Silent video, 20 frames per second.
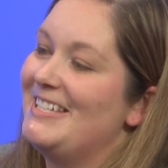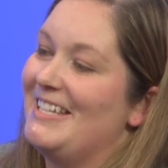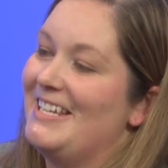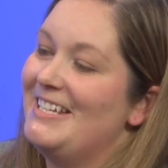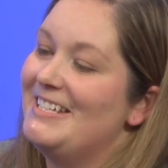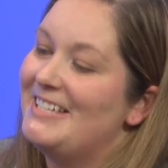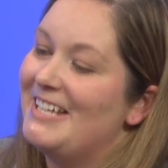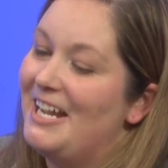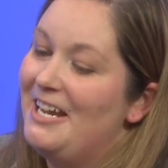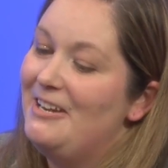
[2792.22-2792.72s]

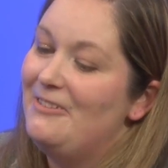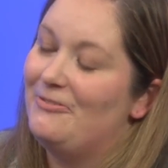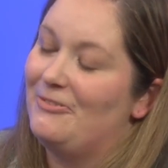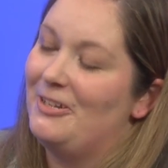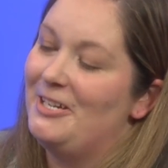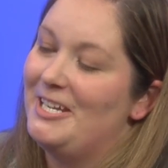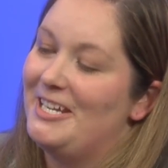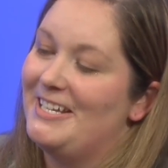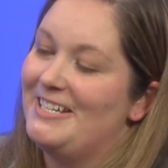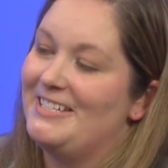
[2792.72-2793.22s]
it's kind of
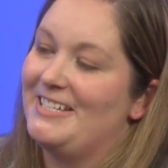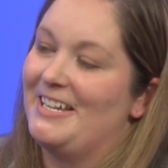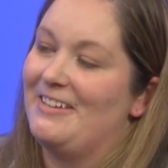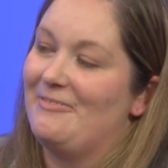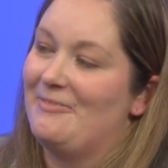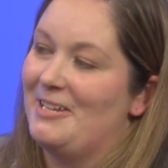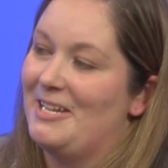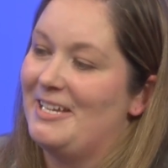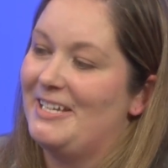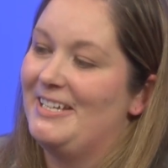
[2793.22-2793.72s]
funny because I
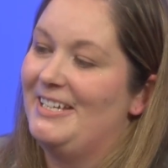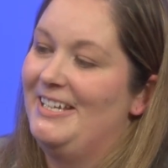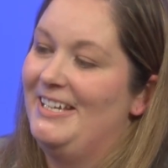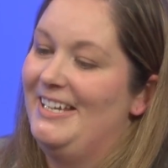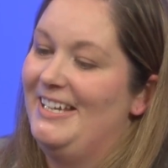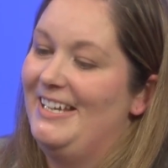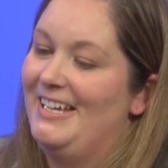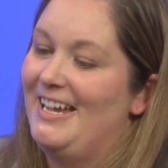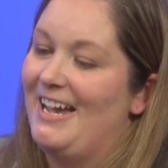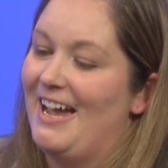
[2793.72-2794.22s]

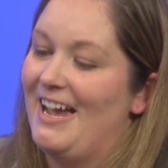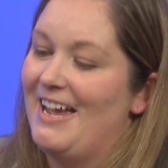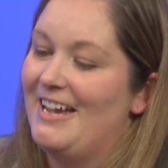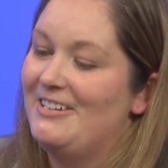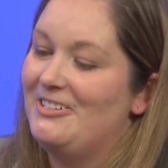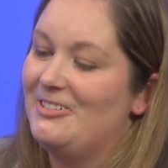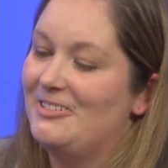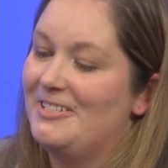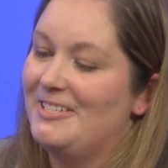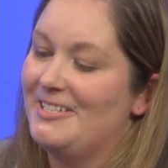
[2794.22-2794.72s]

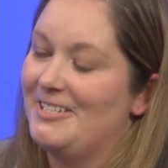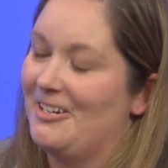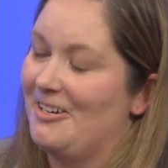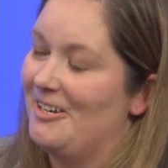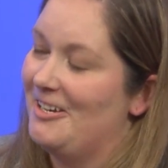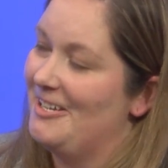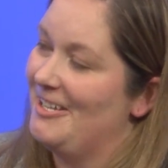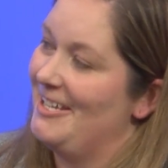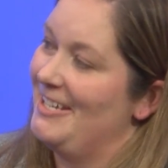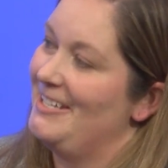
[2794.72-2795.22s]
actually
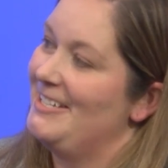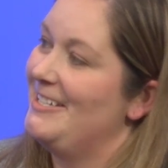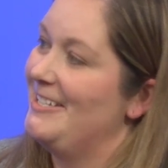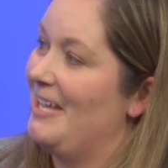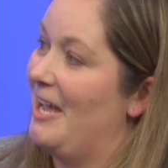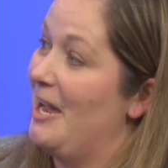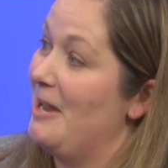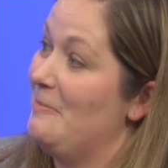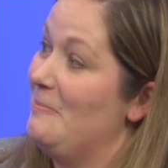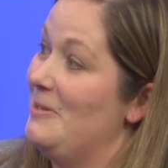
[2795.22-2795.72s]
started like a
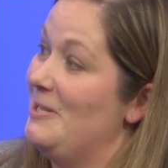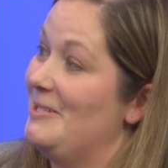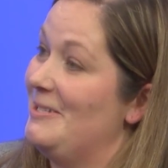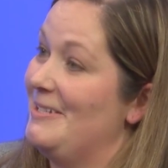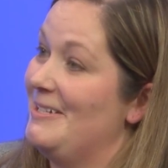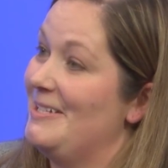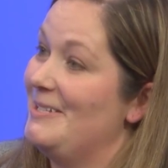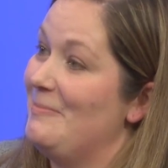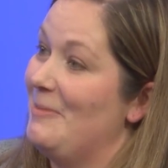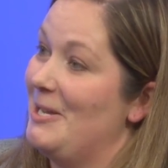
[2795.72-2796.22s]
side
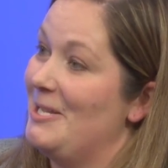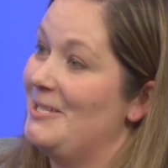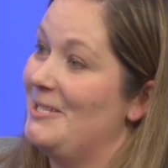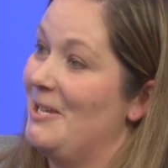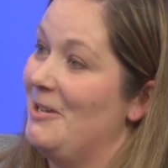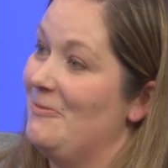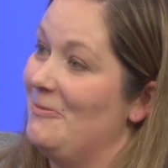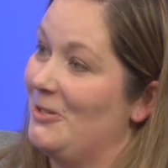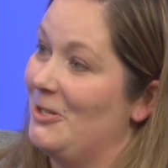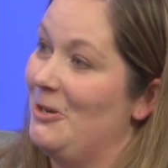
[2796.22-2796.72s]
business
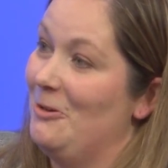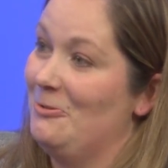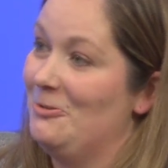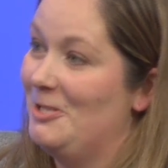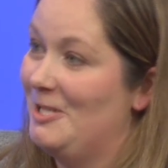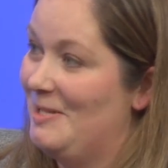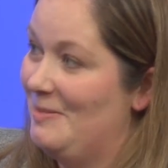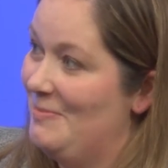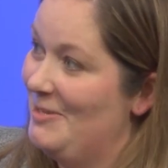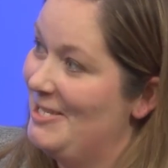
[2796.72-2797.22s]
myself, a
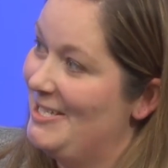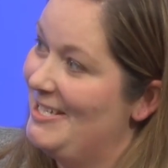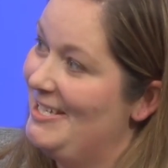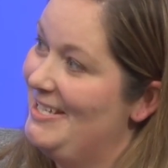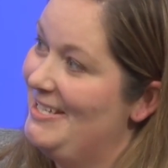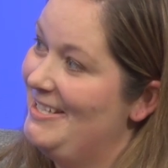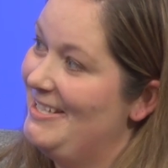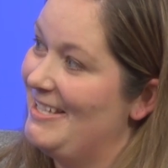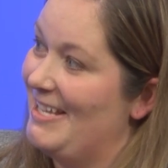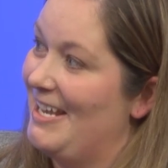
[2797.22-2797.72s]
coaching business.